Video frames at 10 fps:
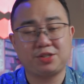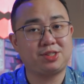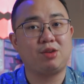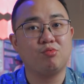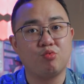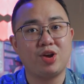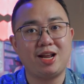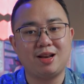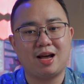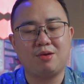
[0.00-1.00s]
sound
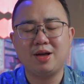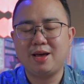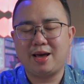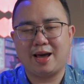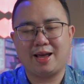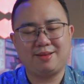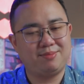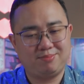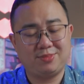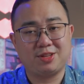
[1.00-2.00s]
really loud, and
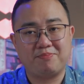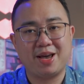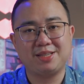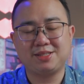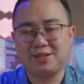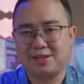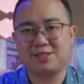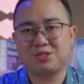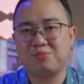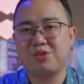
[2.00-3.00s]
the bass
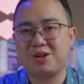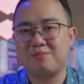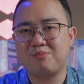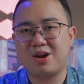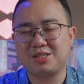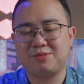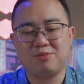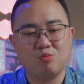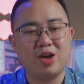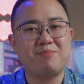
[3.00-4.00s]
is actually pretty impressive.
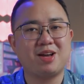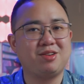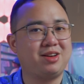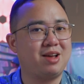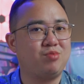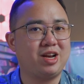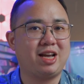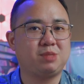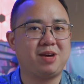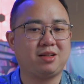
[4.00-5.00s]
Way better than what I
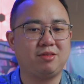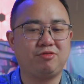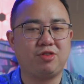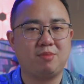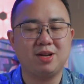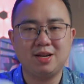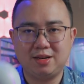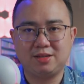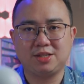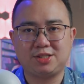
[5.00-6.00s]
expected from
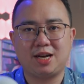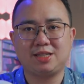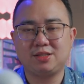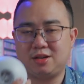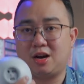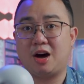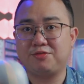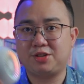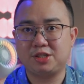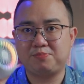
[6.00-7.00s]
the size of
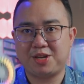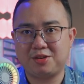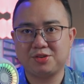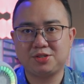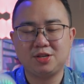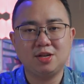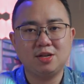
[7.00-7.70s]
these speakers.